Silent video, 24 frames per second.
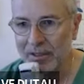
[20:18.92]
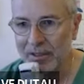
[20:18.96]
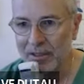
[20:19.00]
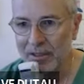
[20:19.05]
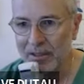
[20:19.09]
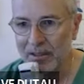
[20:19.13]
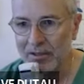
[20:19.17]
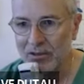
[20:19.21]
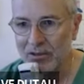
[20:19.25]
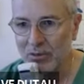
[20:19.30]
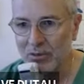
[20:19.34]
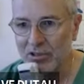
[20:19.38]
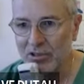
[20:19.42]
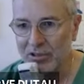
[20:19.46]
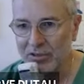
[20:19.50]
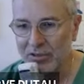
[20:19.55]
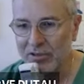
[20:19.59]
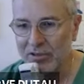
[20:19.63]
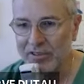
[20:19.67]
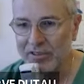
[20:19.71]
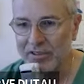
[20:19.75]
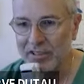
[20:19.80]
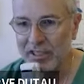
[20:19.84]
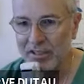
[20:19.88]

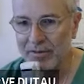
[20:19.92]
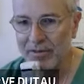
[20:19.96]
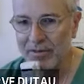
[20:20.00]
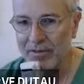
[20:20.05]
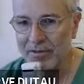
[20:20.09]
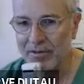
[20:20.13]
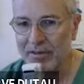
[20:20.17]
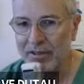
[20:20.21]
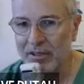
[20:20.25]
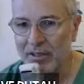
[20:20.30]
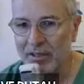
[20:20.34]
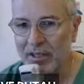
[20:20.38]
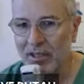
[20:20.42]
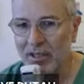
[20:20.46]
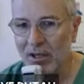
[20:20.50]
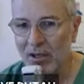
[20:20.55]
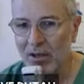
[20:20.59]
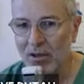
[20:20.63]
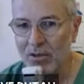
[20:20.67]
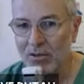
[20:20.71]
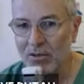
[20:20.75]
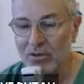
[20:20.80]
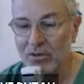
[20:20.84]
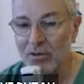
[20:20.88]
2007,
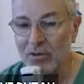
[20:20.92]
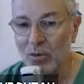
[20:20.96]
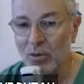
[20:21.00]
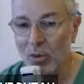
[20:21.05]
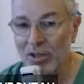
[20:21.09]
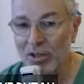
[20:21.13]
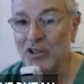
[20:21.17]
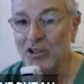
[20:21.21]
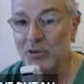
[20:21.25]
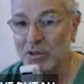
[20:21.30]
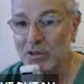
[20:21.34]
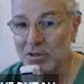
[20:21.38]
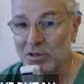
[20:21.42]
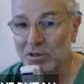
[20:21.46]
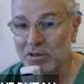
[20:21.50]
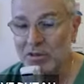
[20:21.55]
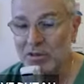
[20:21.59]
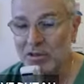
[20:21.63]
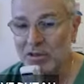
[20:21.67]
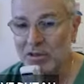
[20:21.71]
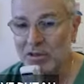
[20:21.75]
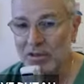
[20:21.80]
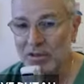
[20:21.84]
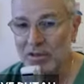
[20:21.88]
on
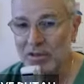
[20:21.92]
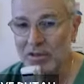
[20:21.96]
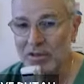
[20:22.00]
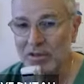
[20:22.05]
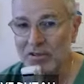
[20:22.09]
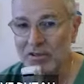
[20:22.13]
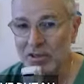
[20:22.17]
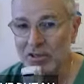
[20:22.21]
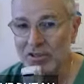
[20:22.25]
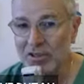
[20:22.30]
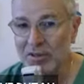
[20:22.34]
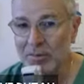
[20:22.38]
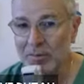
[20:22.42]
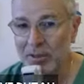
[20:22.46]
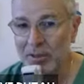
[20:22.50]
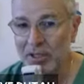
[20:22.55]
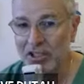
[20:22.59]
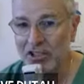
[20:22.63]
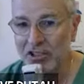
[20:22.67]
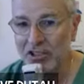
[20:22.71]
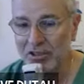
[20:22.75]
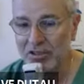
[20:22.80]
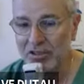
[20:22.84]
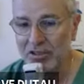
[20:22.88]
113
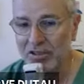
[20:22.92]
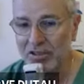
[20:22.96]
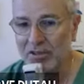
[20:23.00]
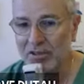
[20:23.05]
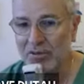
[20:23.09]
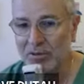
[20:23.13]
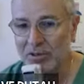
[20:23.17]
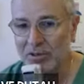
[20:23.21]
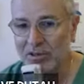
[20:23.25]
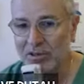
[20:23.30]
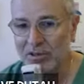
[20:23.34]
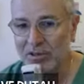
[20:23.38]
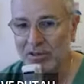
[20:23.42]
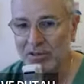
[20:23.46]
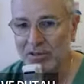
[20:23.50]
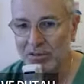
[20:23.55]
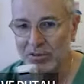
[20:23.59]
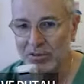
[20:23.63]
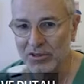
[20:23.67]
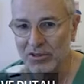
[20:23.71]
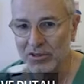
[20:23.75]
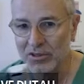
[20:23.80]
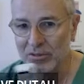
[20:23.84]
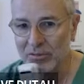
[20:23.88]
patients, with
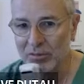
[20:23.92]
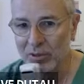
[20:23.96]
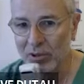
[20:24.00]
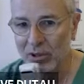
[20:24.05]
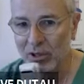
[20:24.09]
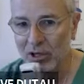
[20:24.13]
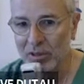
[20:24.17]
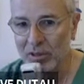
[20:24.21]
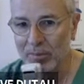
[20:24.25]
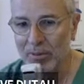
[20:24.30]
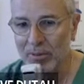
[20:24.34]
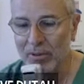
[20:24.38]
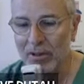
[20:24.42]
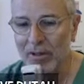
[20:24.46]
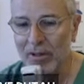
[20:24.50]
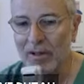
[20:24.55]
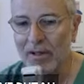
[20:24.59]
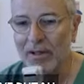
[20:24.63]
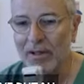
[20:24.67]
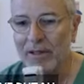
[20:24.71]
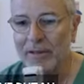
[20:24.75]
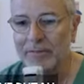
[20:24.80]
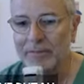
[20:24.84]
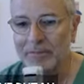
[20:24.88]
this is a follow-up,
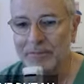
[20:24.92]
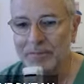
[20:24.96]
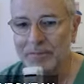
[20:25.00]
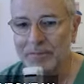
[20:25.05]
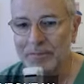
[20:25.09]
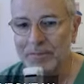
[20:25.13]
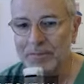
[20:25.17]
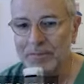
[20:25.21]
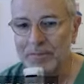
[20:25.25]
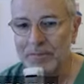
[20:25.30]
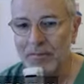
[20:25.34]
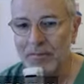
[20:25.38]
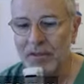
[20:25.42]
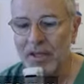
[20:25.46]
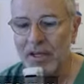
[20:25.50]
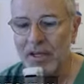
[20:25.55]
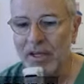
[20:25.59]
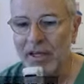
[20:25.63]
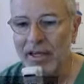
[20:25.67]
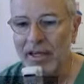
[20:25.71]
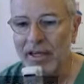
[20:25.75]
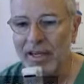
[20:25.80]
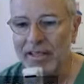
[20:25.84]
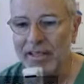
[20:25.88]

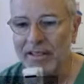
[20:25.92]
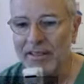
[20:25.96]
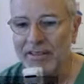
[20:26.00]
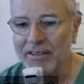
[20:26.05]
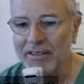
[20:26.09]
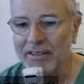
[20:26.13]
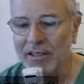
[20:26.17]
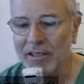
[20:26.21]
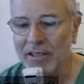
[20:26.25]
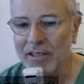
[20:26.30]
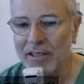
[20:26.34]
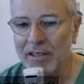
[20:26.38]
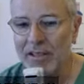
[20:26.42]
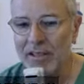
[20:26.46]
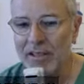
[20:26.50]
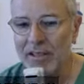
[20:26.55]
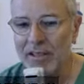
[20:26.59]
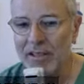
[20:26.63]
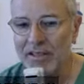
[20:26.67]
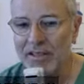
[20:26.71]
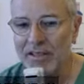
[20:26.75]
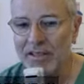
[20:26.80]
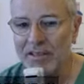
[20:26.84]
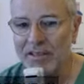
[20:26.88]
and
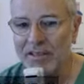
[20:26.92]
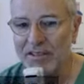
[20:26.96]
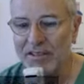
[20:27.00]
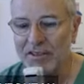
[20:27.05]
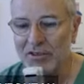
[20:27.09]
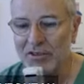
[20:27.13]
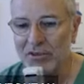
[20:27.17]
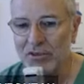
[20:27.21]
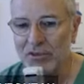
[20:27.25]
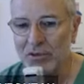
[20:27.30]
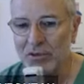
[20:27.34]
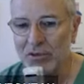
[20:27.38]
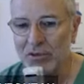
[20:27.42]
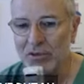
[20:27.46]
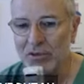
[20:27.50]
in this